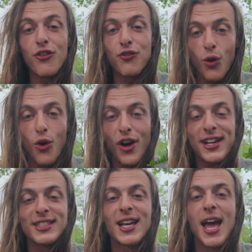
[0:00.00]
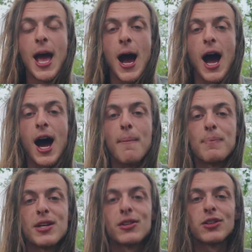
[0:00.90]
forest,
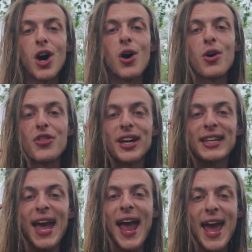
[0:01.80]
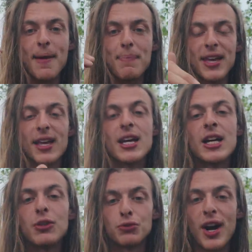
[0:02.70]
below the canopy,
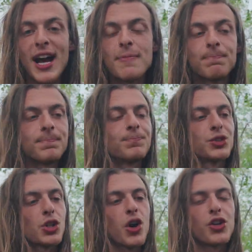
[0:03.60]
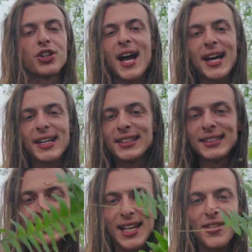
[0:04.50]
right? So you're not gonna
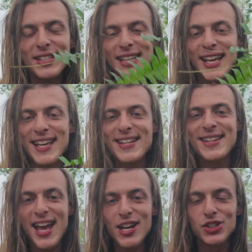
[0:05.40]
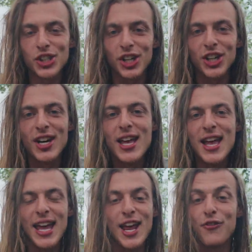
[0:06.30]
see this in nature
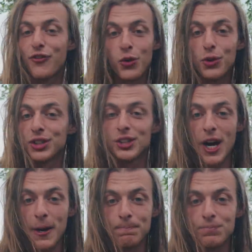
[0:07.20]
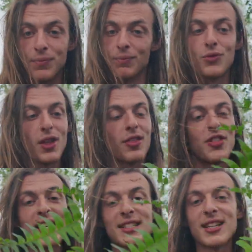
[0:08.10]
in full sun.
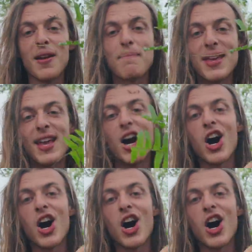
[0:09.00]
This is gonna be